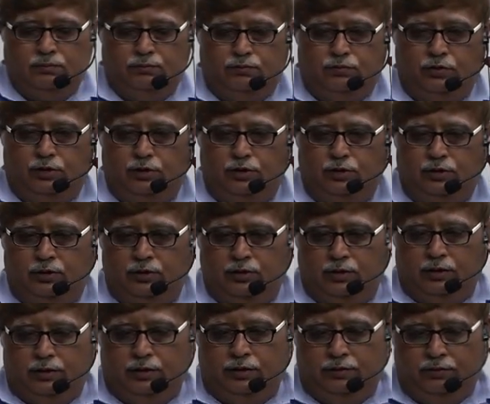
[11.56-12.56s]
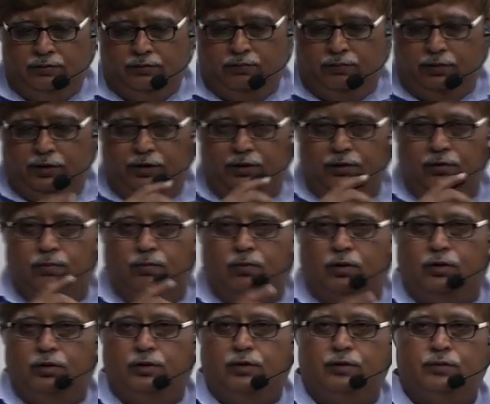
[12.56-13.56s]
Jai Hind and very good
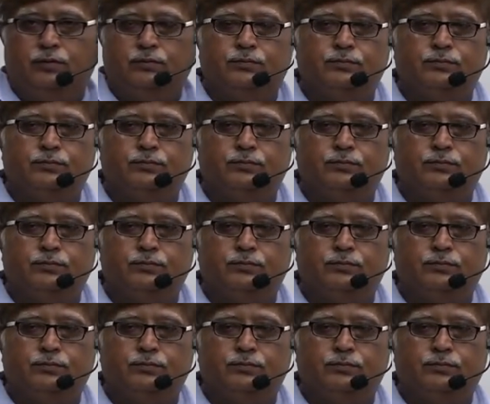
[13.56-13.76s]
morning.